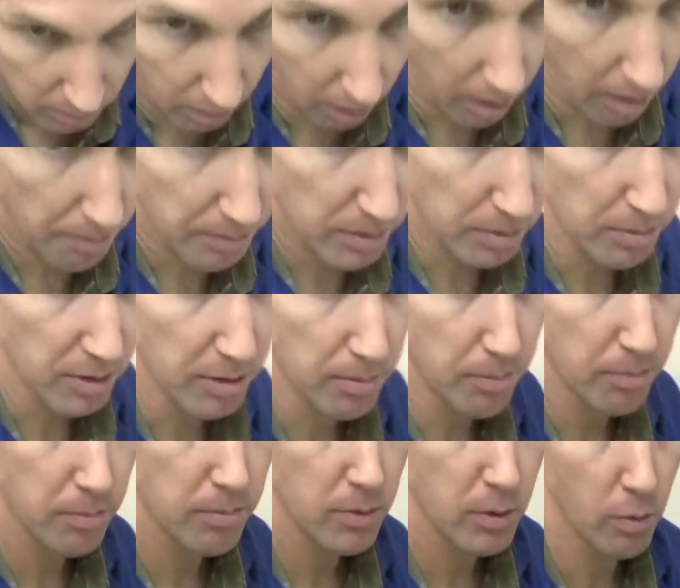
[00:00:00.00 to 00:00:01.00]

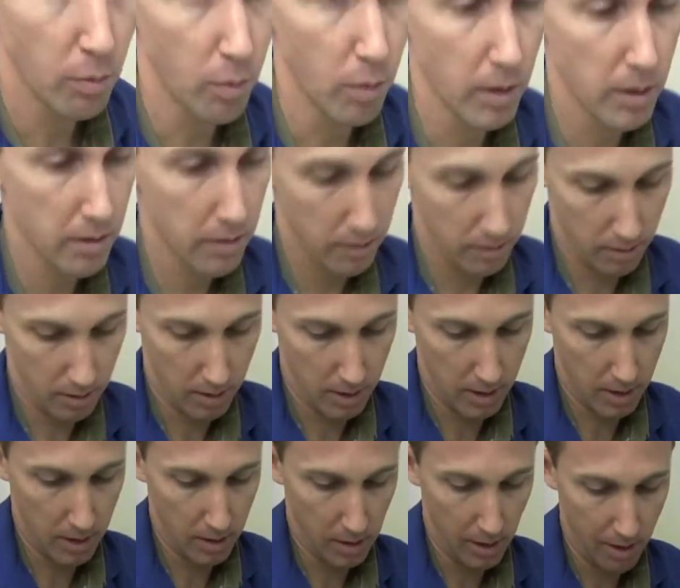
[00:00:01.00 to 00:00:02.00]
optimum with
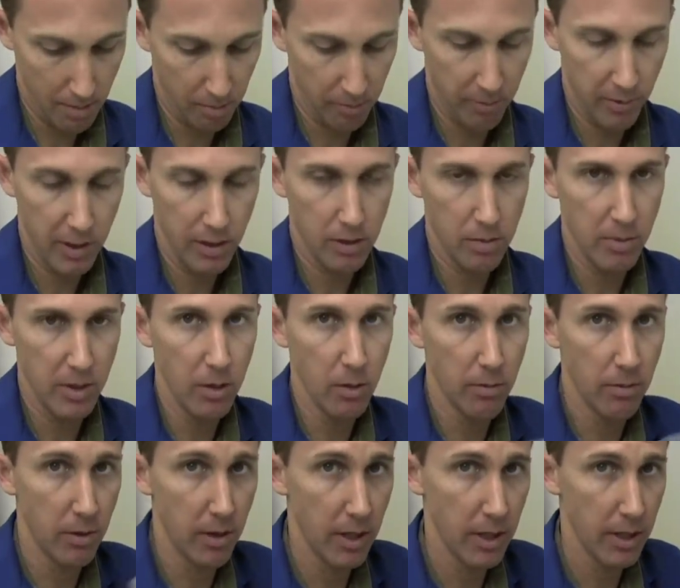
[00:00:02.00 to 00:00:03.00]
the lipofectamine
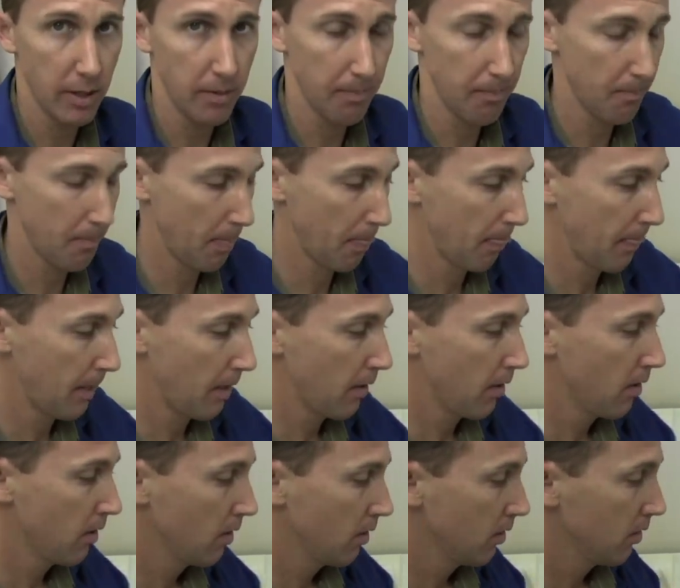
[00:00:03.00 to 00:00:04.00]
overnight.
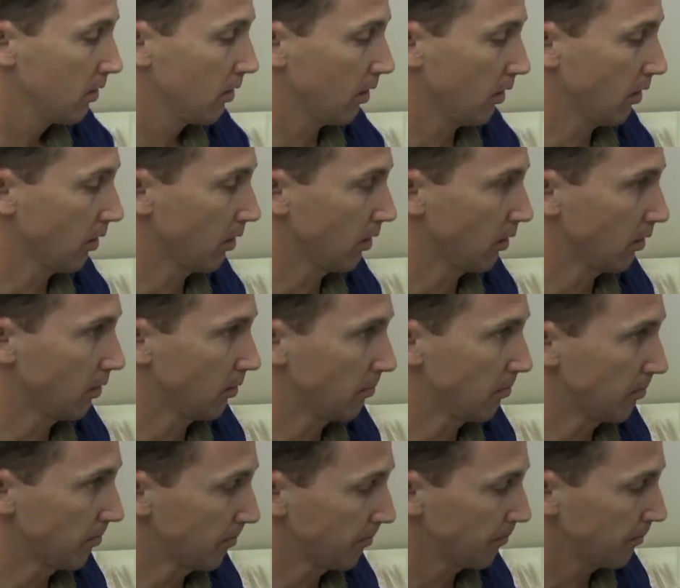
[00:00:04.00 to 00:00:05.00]
Um,
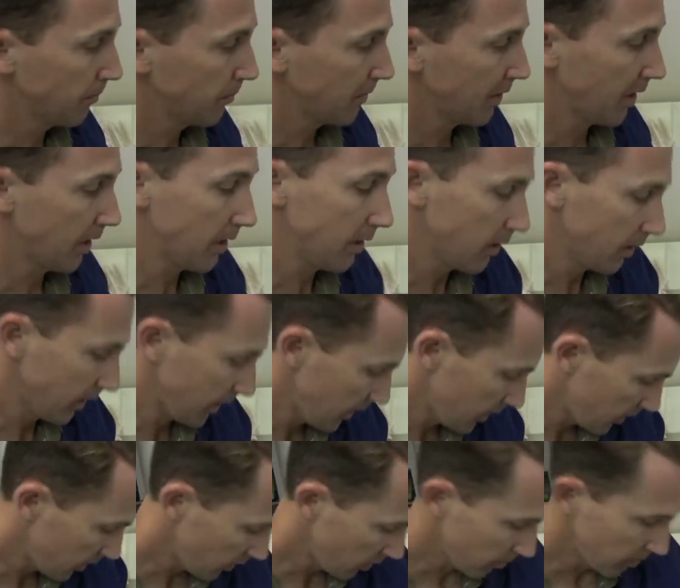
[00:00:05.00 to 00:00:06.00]
and
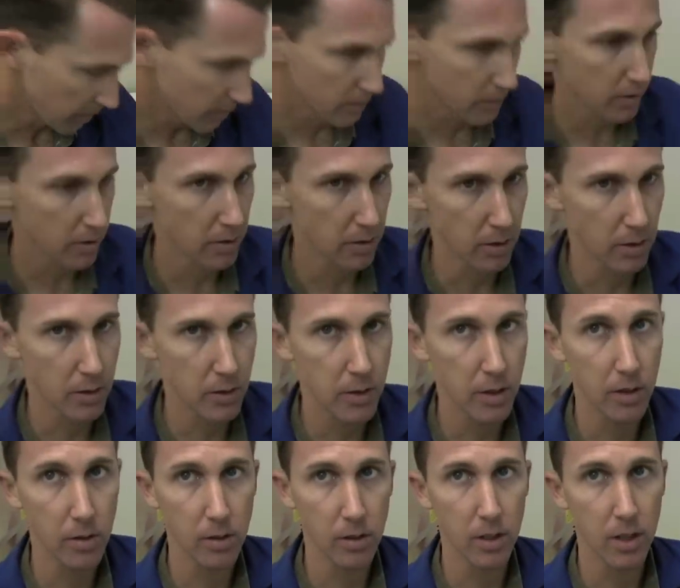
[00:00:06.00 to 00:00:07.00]
again, it depends on your
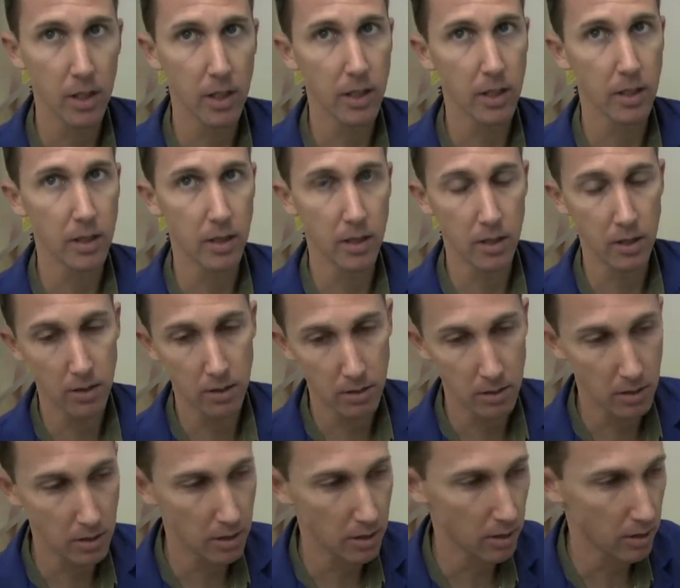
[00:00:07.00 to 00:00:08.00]
cell line
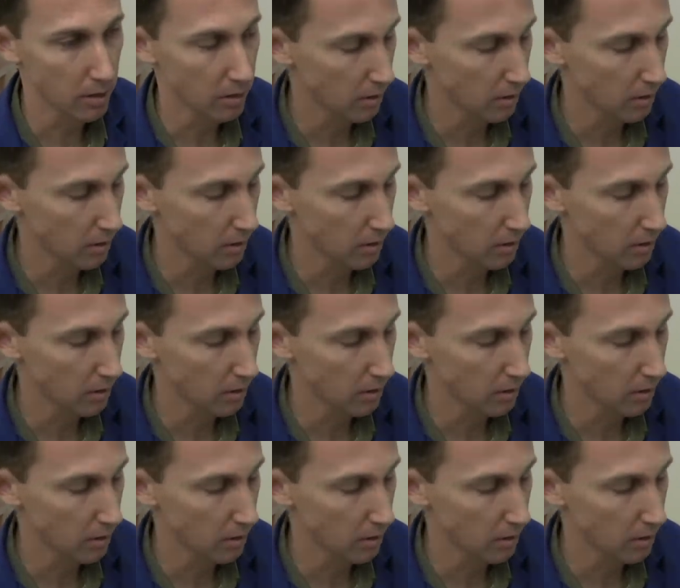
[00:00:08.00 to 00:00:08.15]
and uh,